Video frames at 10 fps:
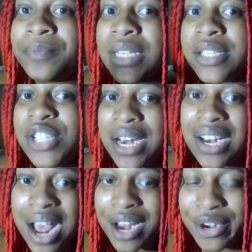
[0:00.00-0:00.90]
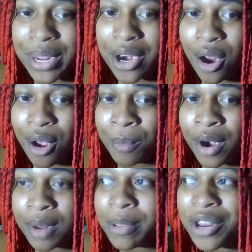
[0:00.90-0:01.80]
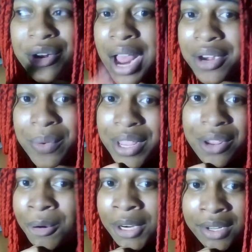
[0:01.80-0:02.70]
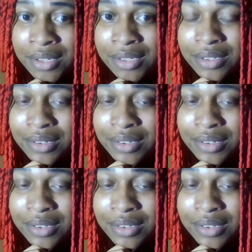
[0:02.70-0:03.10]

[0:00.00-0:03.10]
Janet not doing her homework, but you're not doing yours.